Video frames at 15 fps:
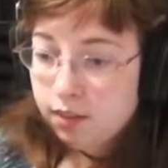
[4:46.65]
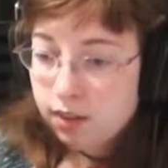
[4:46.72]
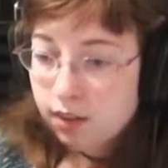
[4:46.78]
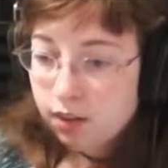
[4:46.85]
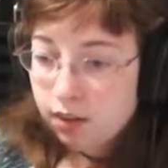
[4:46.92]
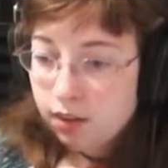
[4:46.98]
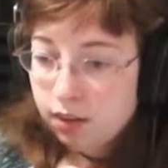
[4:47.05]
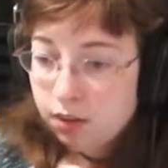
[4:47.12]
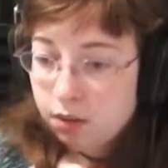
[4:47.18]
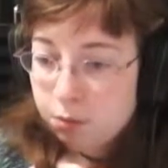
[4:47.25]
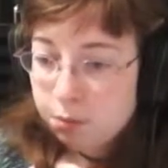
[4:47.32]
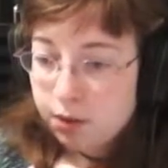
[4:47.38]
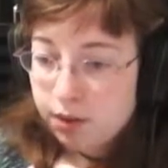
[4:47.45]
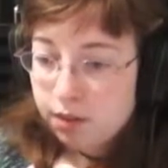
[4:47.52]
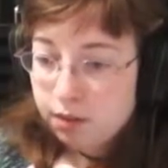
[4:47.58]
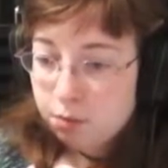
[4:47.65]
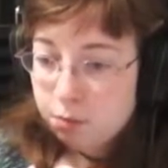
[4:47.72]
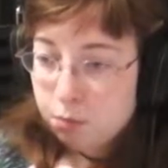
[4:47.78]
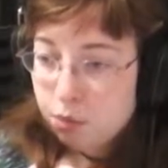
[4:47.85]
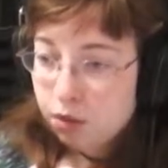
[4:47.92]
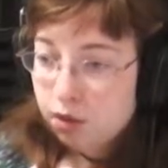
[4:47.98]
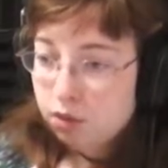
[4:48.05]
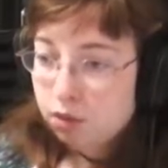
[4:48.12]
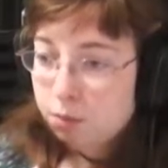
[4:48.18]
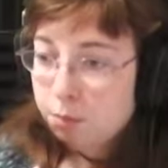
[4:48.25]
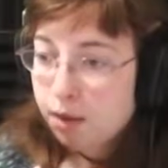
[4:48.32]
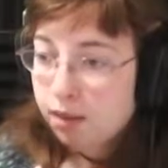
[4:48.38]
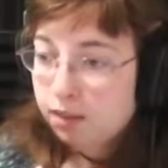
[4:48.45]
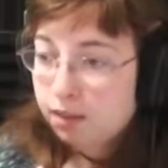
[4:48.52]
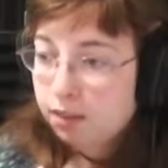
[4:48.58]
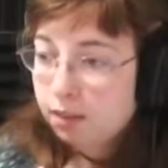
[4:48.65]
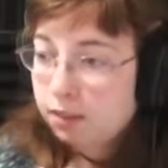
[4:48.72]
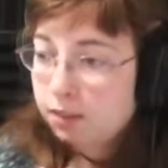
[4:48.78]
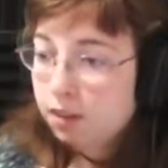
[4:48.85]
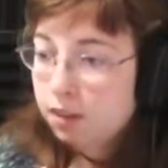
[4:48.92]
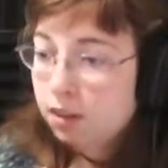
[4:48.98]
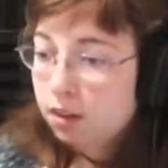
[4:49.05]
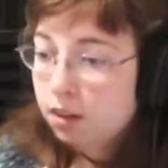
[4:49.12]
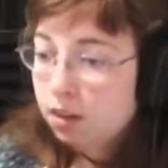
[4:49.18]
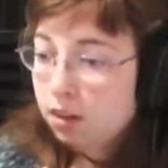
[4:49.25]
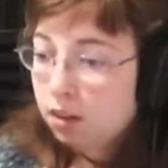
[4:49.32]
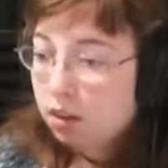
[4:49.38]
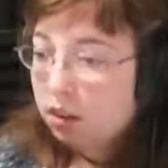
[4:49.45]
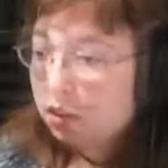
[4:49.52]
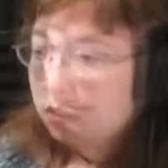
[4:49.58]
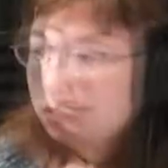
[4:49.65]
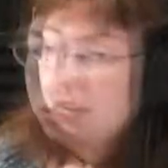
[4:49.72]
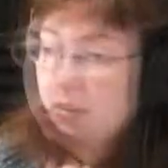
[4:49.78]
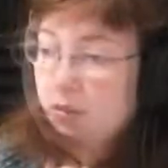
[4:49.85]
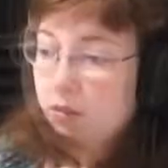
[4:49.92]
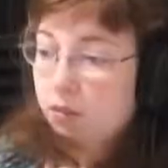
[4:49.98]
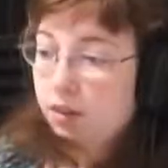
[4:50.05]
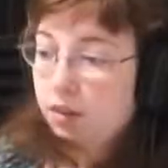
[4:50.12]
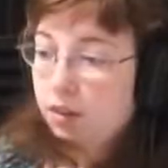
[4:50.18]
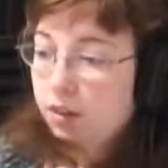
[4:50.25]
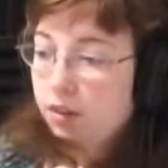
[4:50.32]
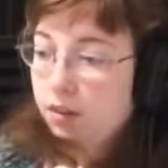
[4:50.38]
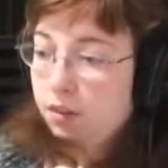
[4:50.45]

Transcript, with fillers: they're a little bit more expensive. Oh,